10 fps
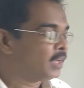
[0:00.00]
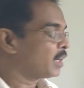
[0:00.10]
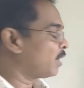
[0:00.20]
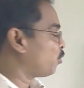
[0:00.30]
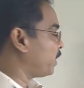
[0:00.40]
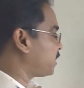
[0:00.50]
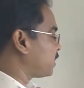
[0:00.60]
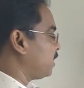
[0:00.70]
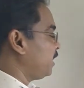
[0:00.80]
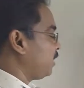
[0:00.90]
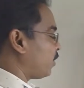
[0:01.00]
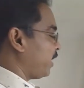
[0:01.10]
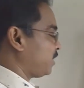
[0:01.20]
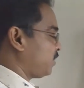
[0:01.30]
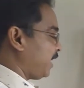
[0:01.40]
Conventionally,
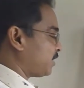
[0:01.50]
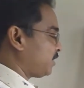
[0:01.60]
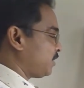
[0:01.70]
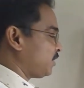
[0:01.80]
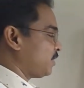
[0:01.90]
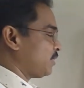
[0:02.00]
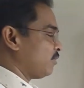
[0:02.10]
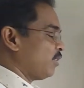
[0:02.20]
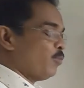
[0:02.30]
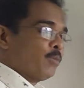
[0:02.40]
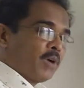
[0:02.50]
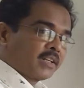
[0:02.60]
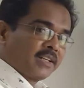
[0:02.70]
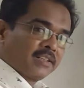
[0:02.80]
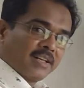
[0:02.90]
on x axis, we will be
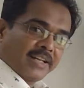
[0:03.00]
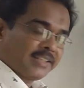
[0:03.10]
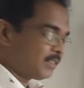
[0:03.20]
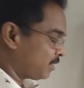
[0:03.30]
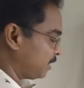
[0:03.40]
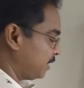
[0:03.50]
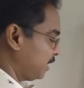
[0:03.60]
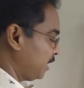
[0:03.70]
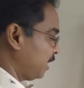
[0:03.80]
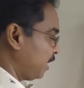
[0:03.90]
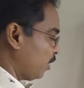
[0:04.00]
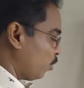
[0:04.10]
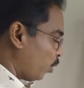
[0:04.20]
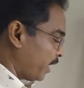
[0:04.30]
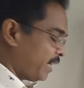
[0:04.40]
marking the length,
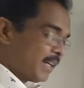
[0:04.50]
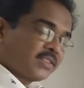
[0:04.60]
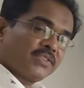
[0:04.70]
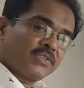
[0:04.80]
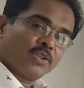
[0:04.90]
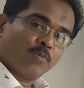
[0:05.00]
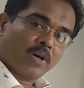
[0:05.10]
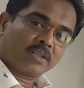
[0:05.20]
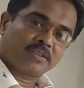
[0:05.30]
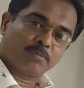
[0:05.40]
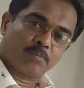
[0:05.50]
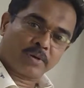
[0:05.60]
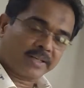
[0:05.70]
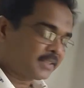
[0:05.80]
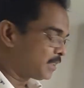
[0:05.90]
y axis will mark the
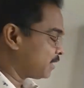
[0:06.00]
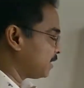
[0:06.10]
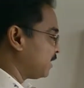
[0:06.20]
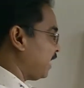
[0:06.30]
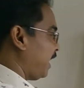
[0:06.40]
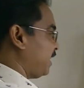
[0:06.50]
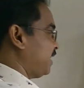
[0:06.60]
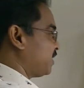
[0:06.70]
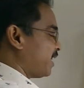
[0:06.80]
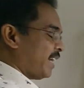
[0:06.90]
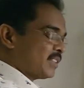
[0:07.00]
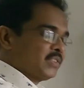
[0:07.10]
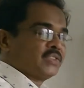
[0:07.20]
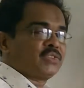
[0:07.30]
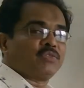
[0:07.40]
breadth, and z
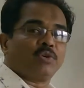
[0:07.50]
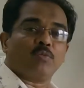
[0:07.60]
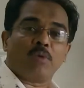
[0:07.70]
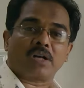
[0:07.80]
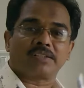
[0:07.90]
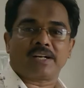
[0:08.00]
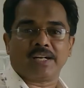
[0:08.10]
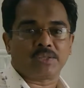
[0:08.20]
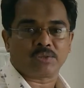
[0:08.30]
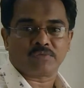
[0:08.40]
axis will mark the height